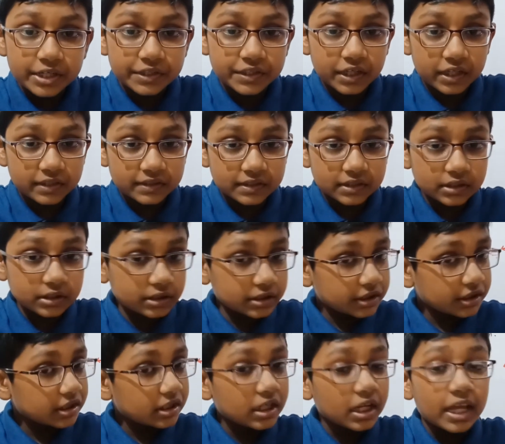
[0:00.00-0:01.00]
It
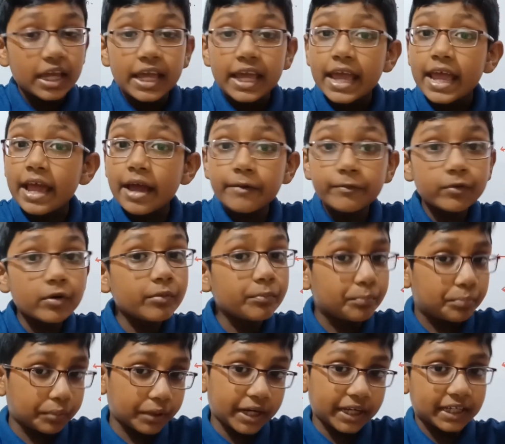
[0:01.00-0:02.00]
doesn't ever
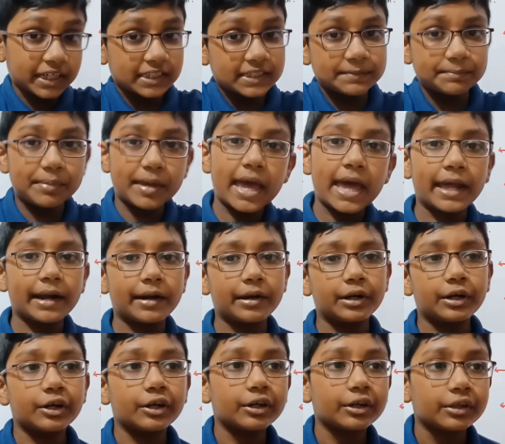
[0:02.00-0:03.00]
break its
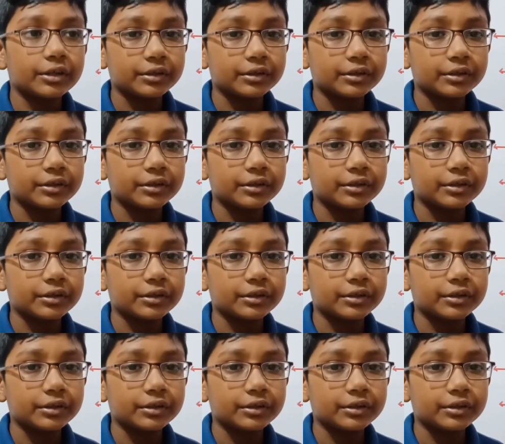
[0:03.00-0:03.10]
pattern.